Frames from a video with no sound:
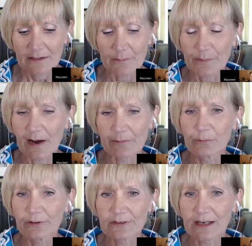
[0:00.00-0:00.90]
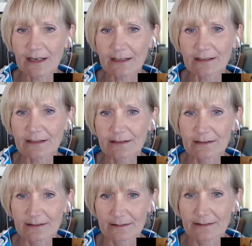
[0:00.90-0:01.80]
the problem was not
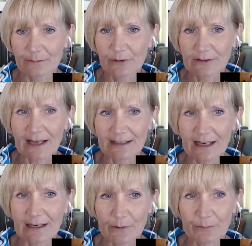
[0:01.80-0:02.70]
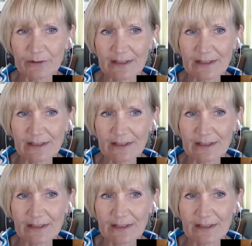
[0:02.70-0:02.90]
was not it was